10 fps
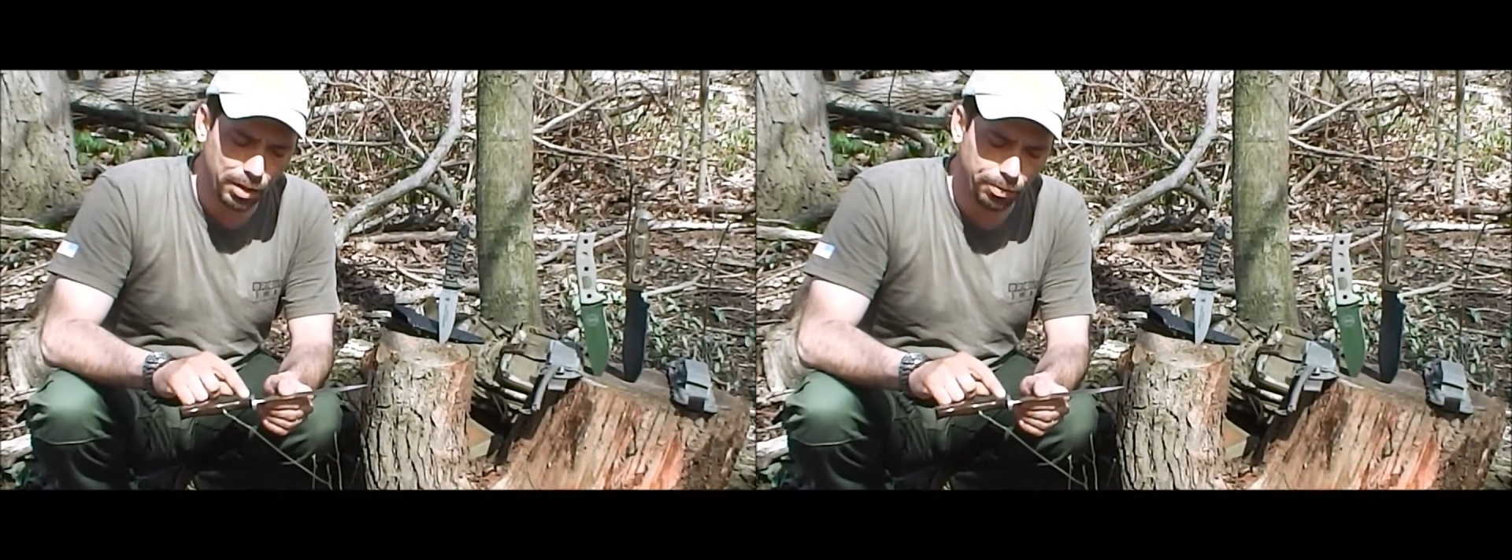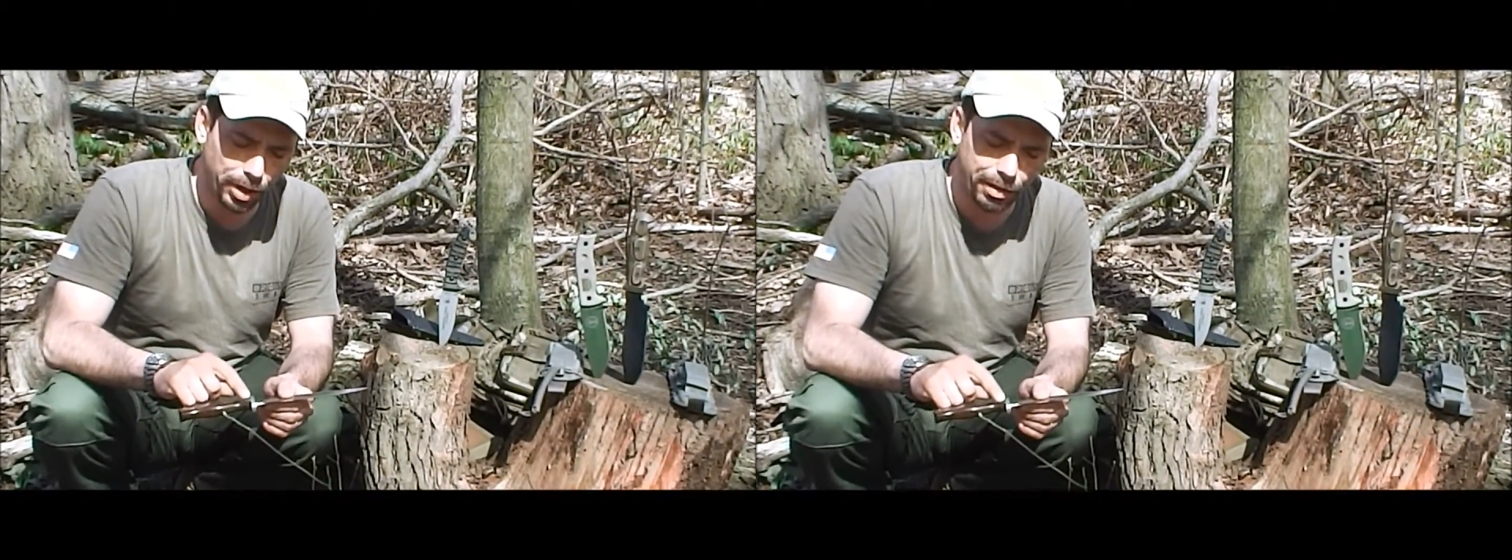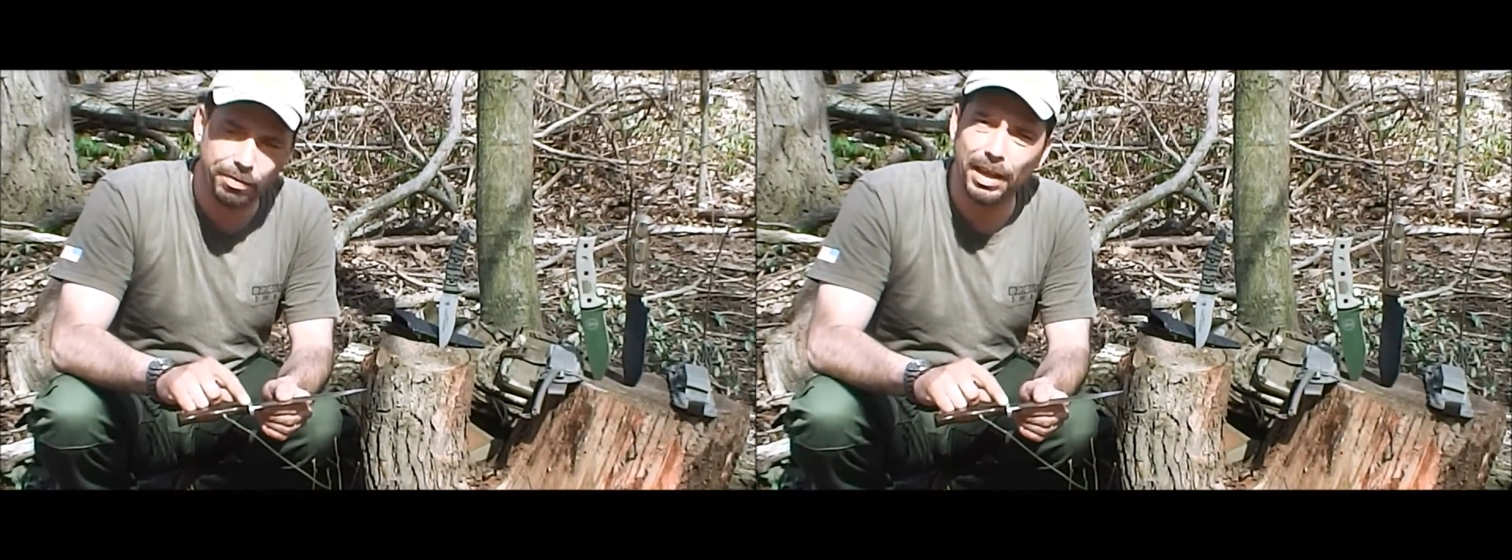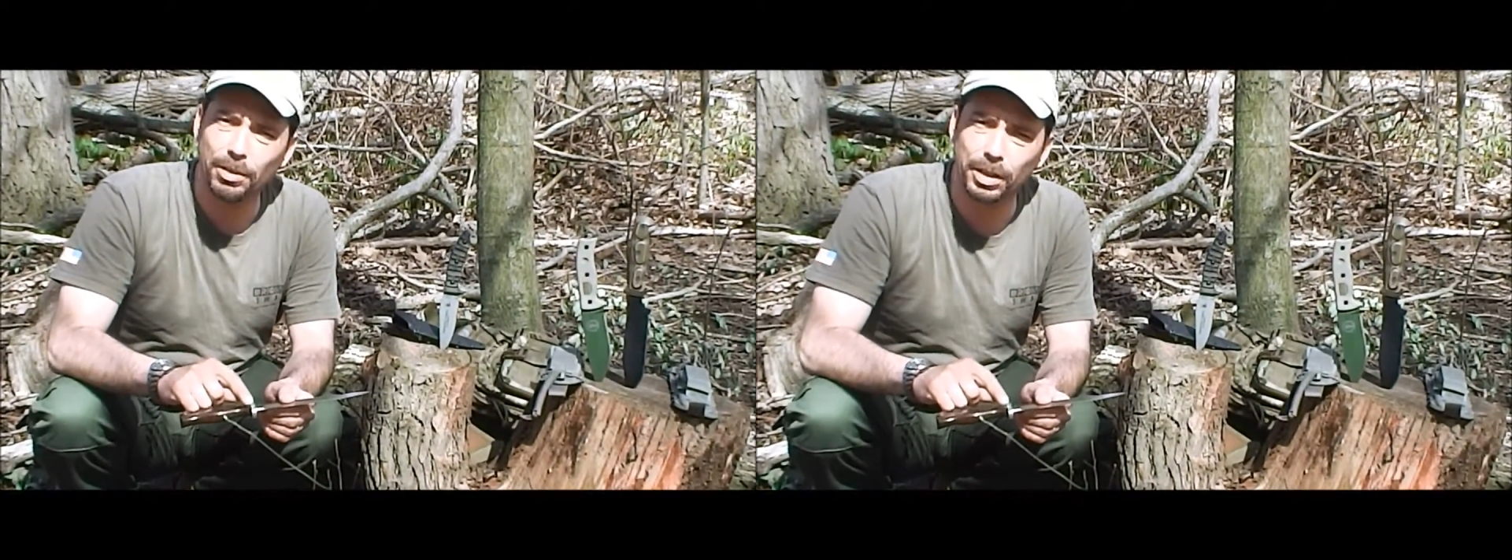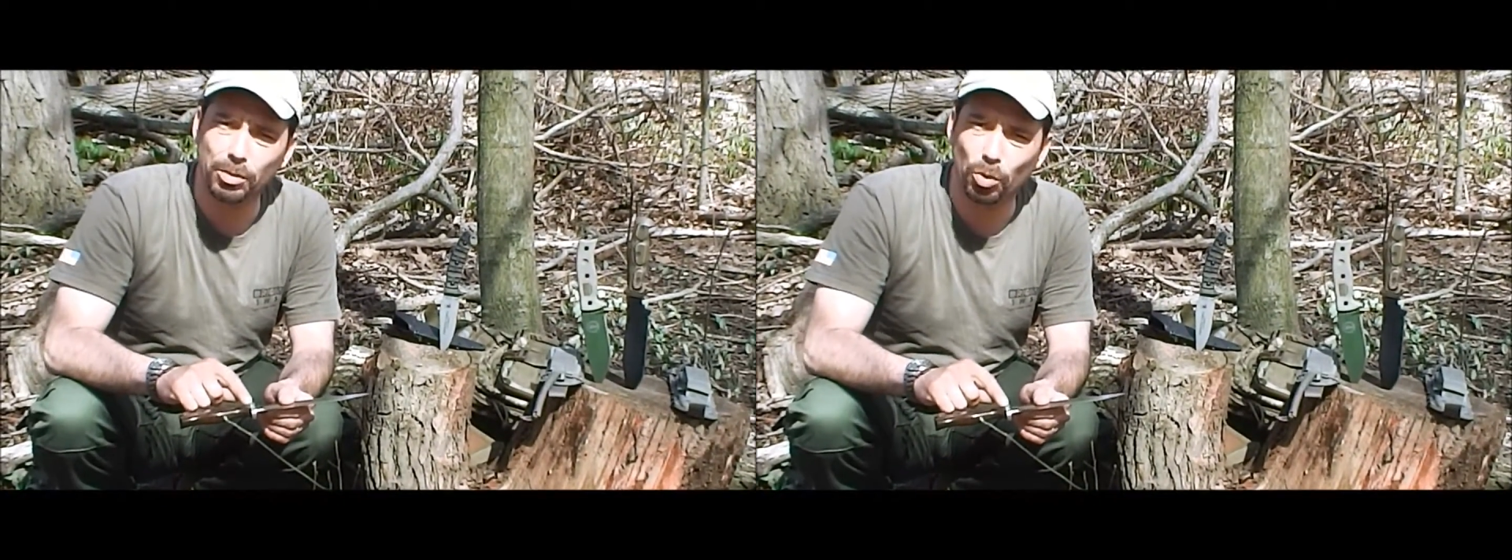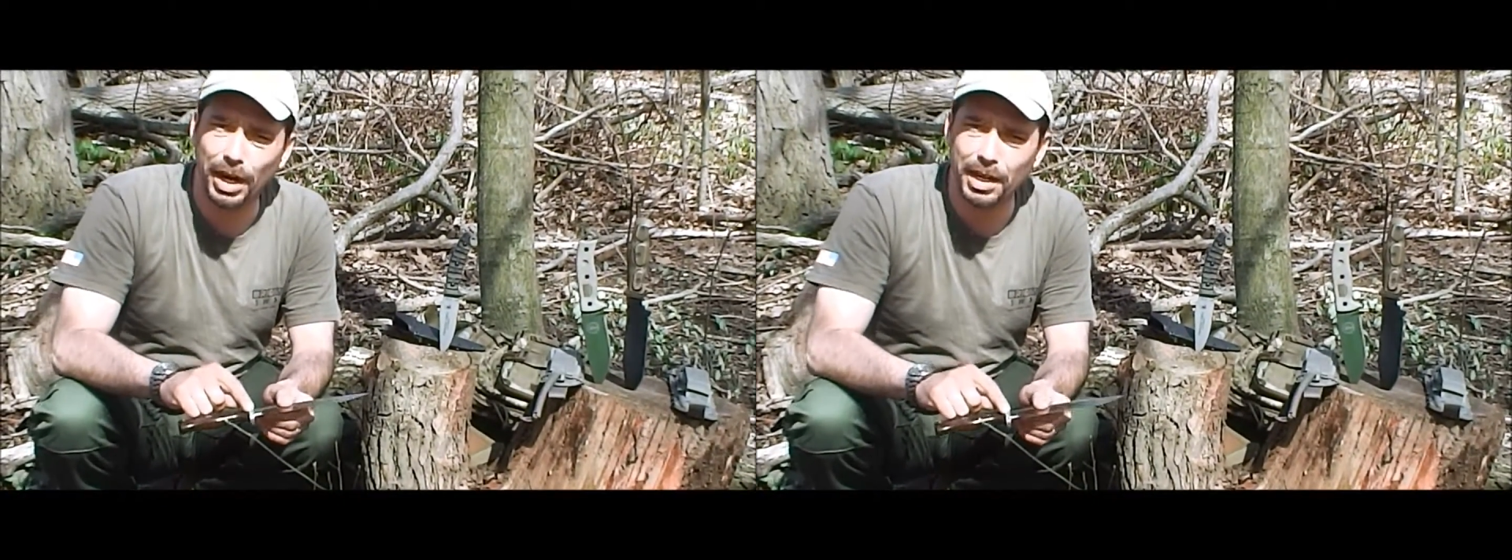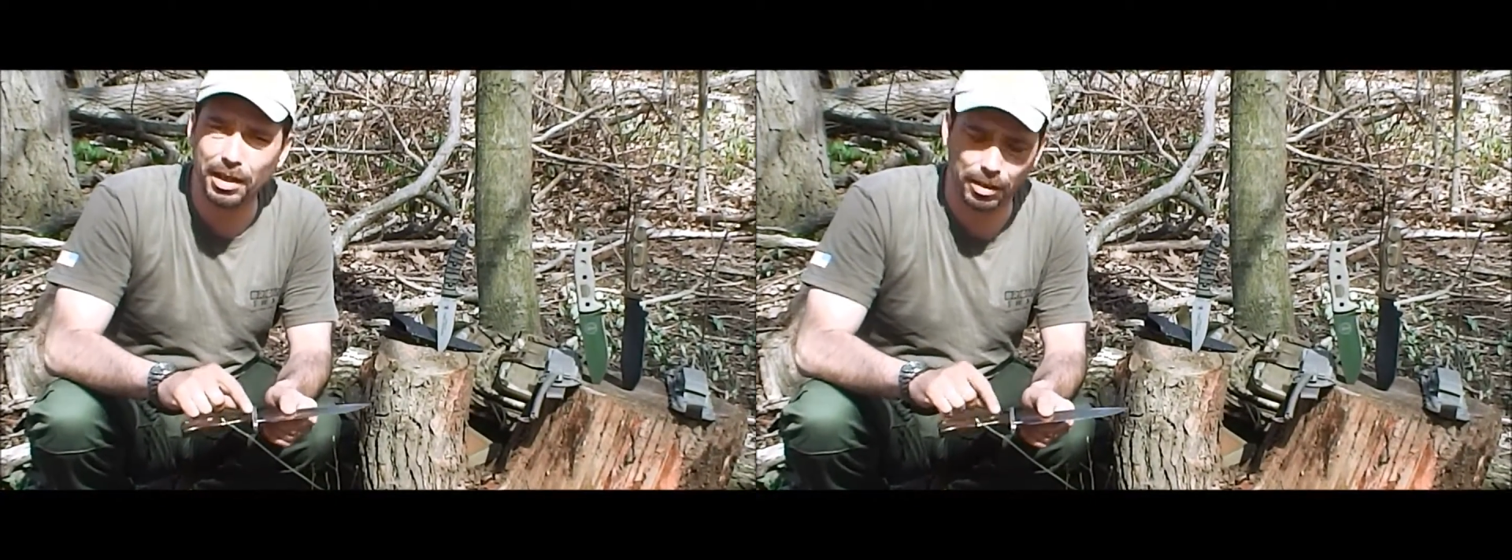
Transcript: suffering a failure right